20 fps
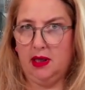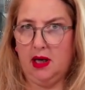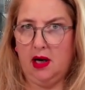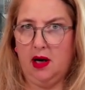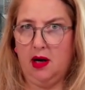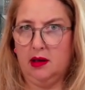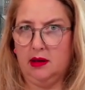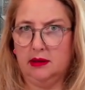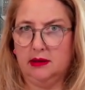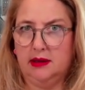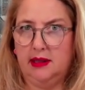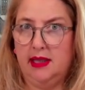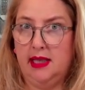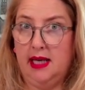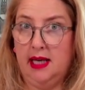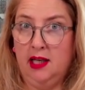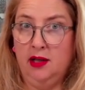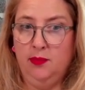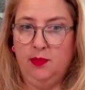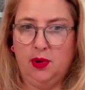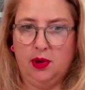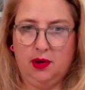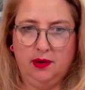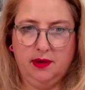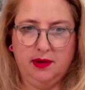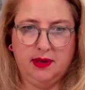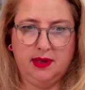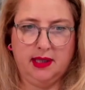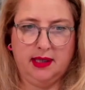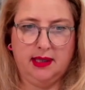are the
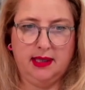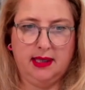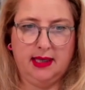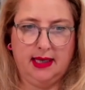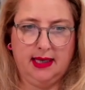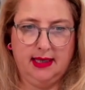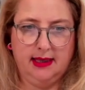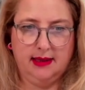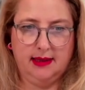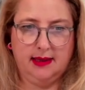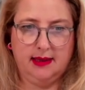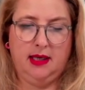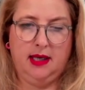inputs that it gets.